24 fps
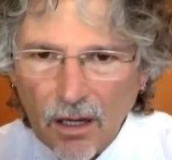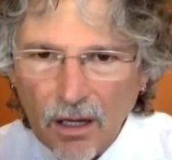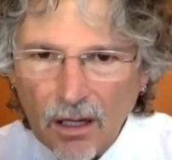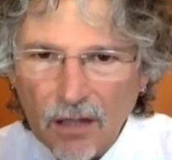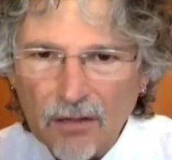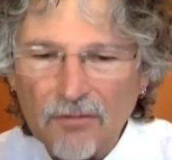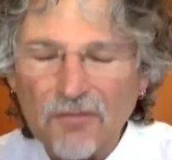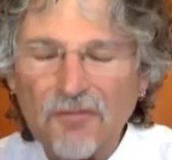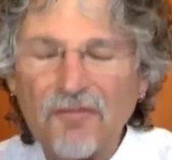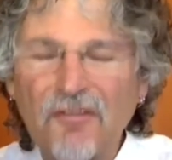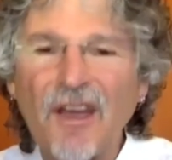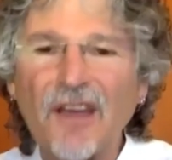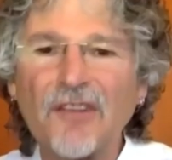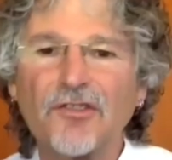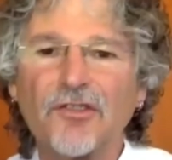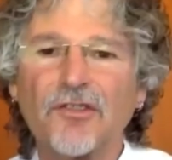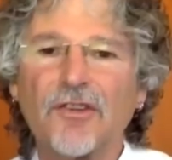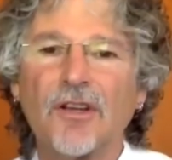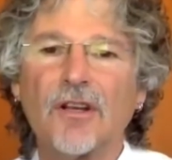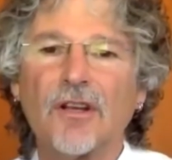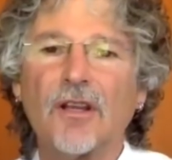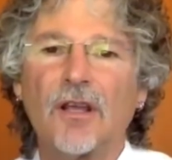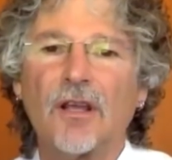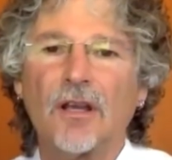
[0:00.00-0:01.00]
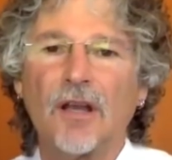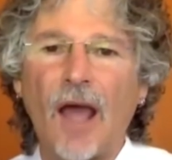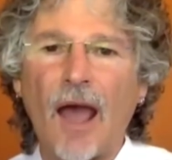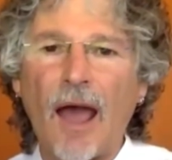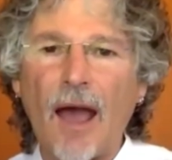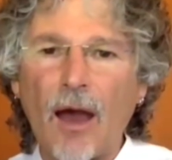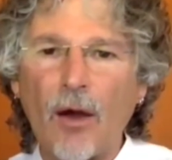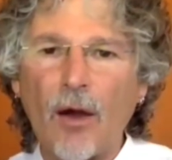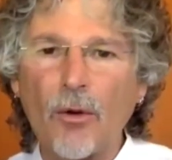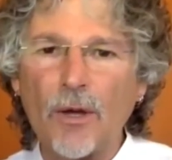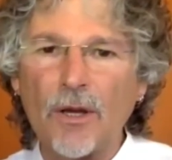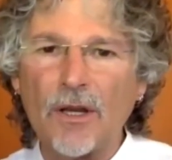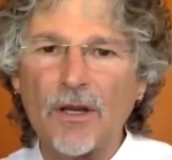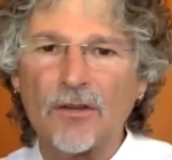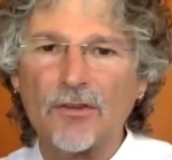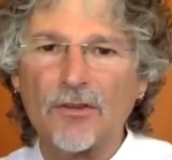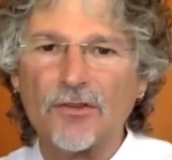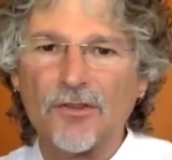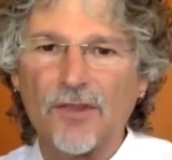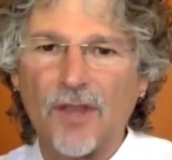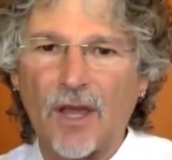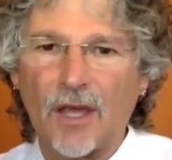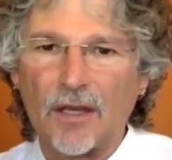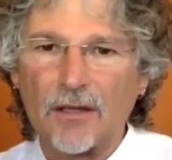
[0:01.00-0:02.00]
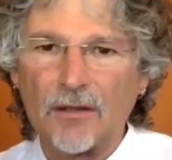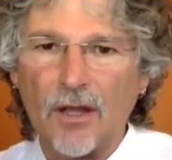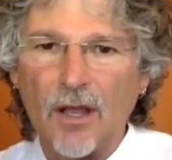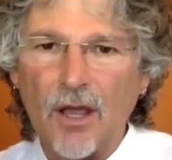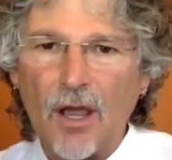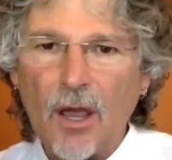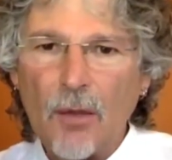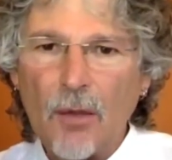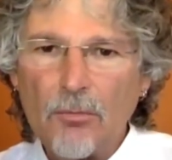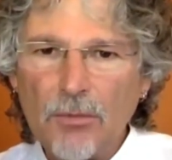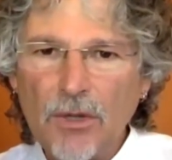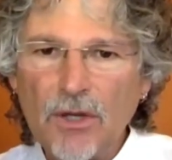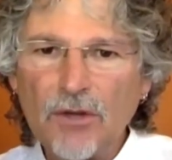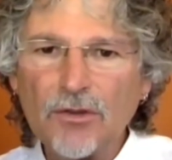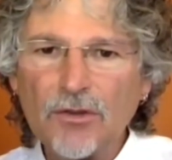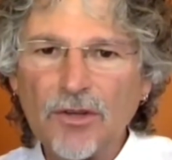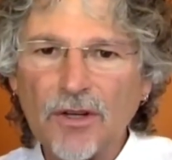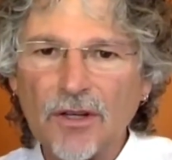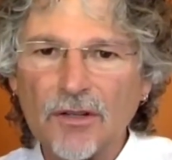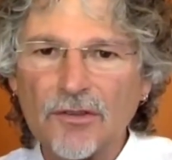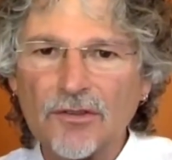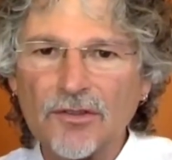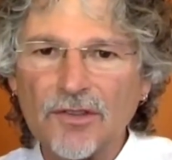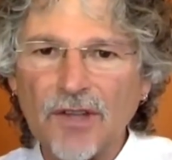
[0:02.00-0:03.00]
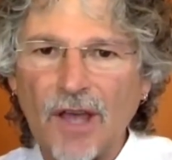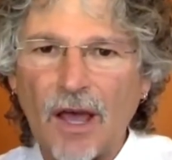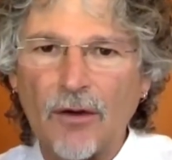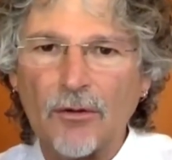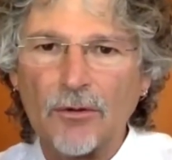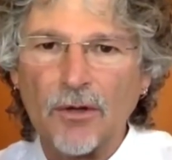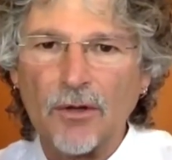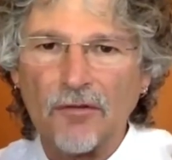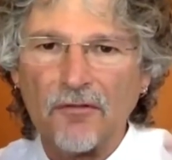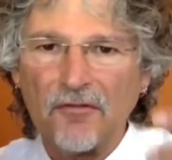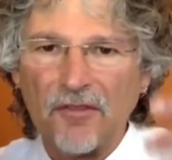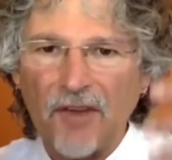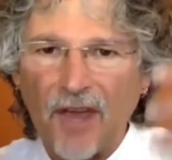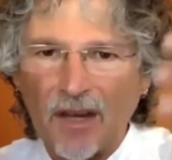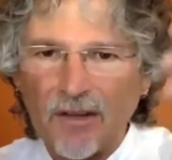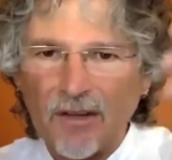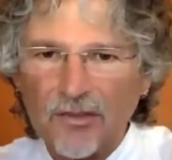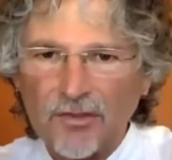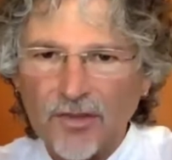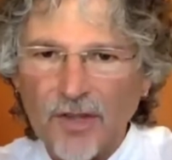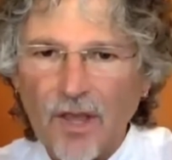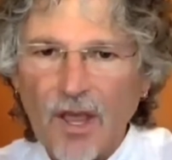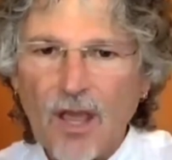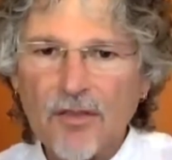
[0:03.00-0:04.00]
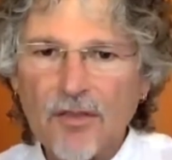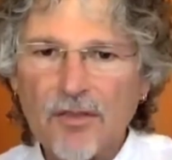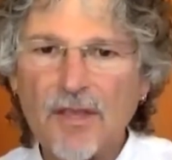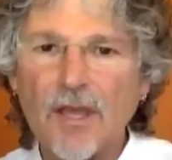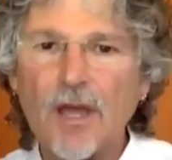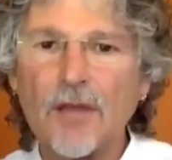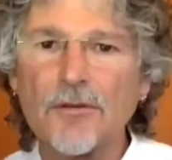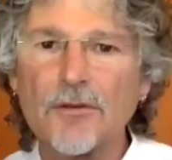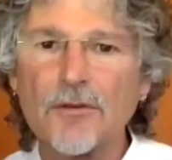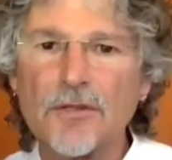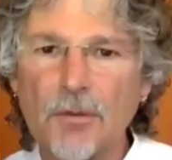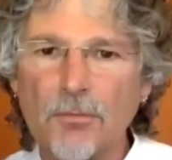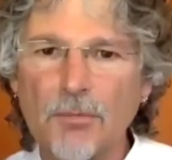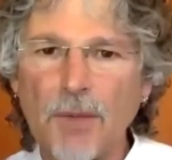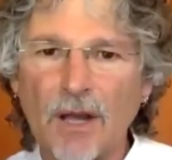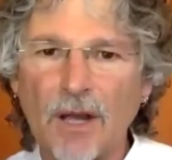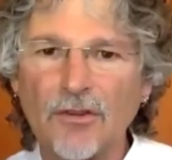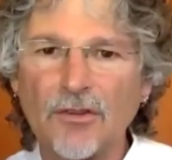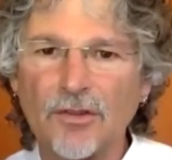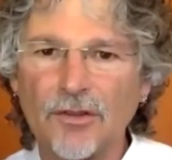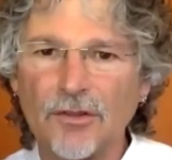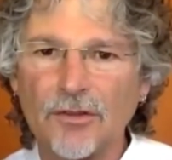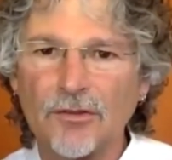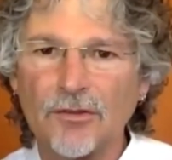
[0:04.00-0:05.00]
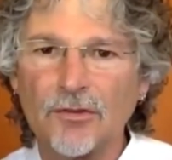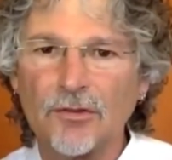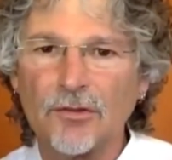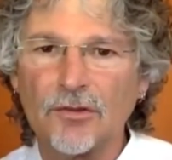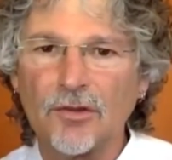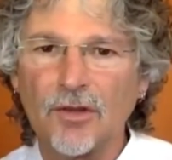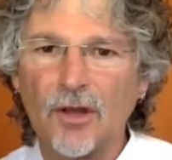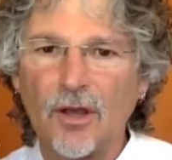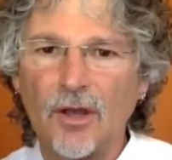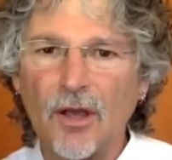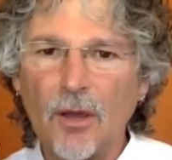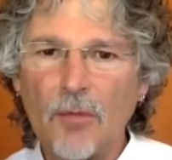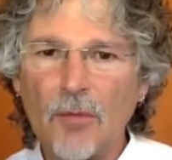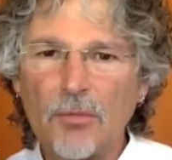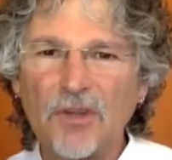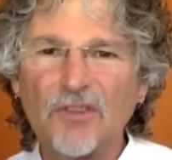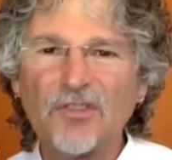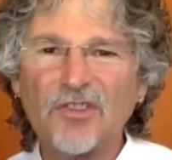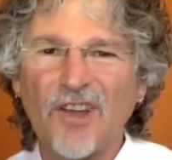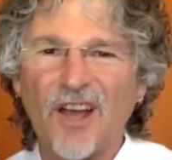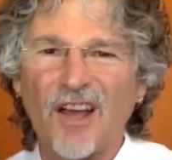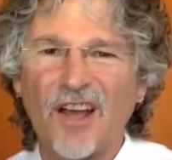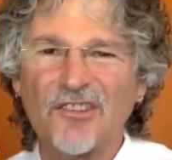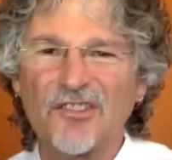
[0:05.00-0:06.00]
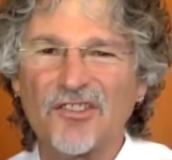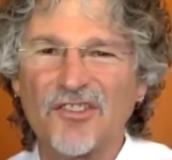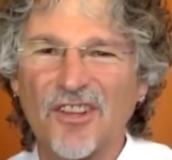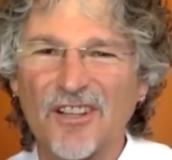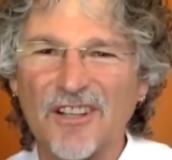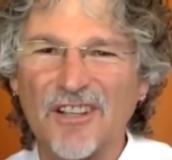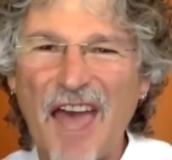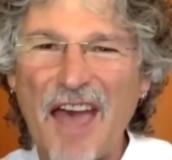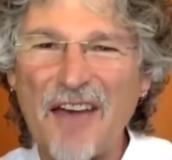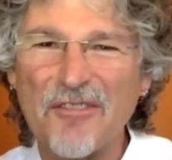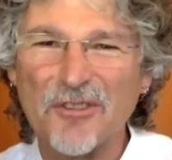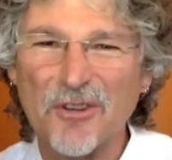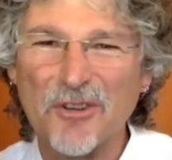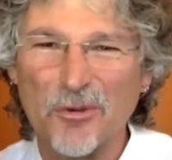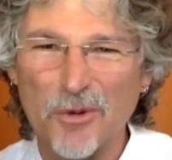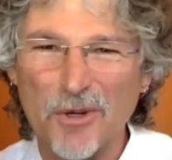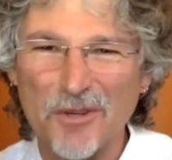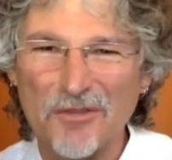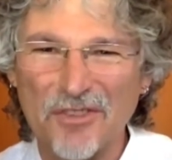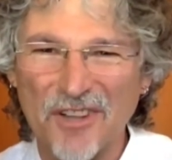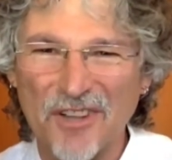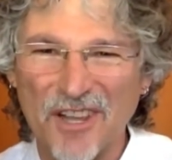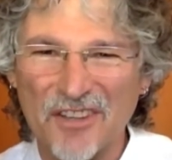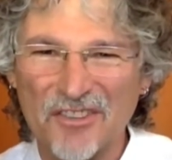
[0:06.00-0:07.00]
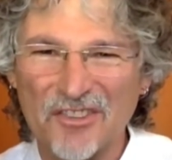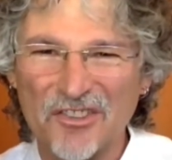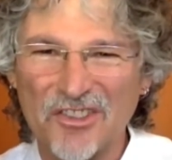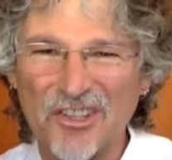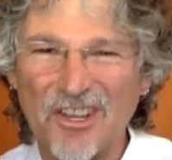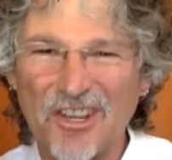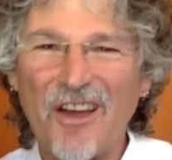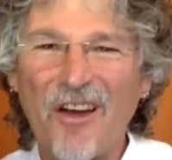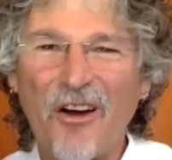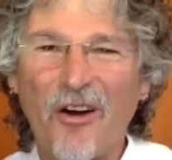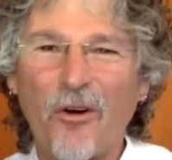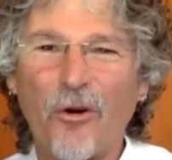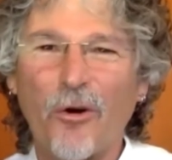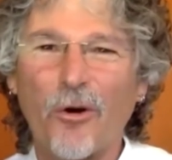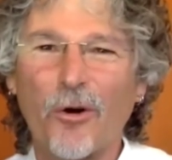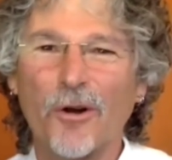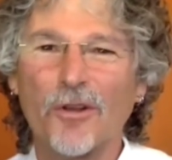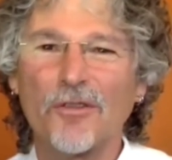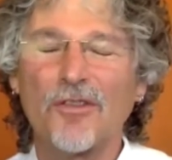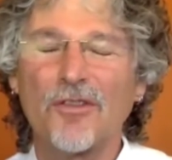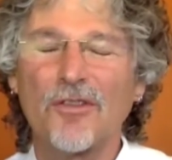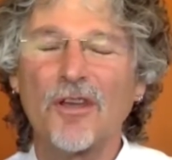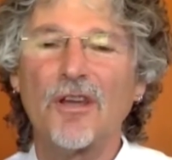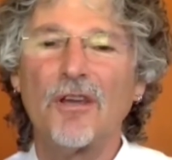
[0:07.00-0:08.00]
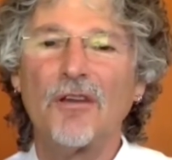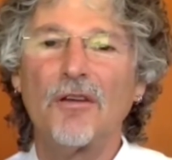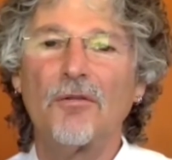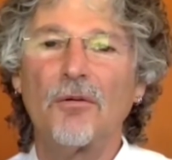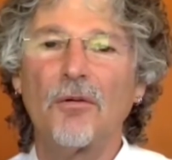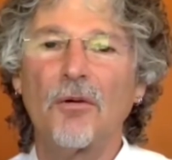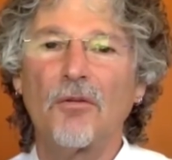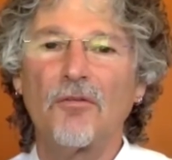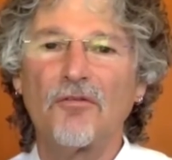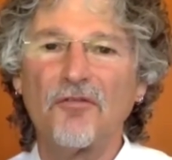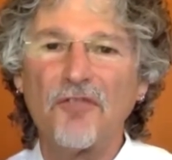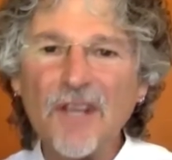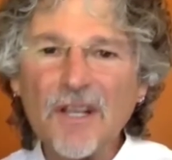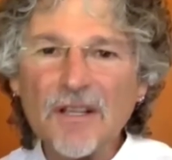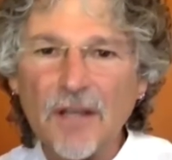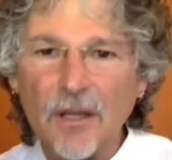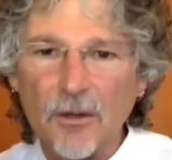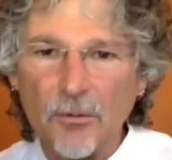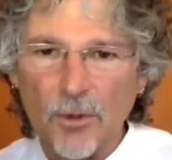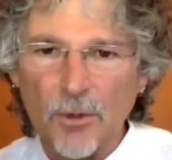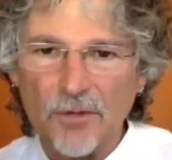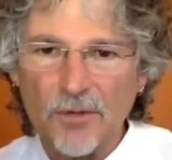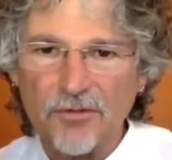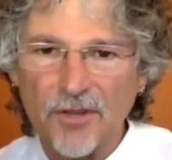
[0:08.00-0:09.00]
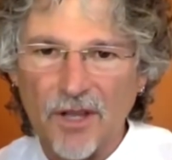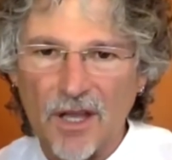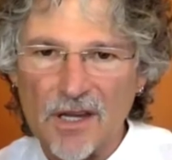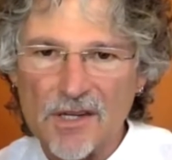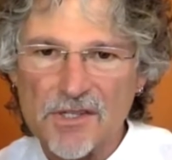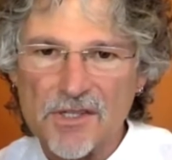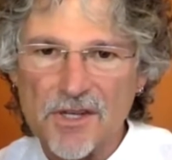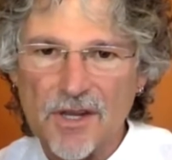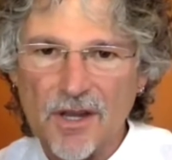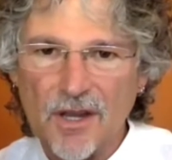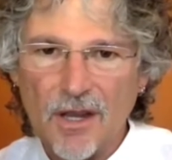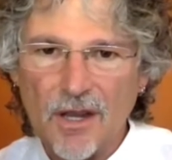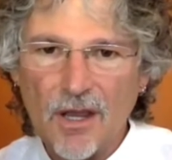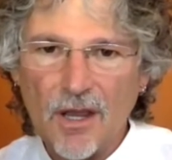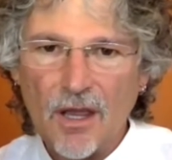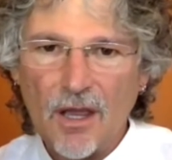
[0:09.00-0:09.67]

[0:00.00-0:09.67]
invested in how it is that music and sound affects the other dimensions besides the laughter reflex or the feeling reflex.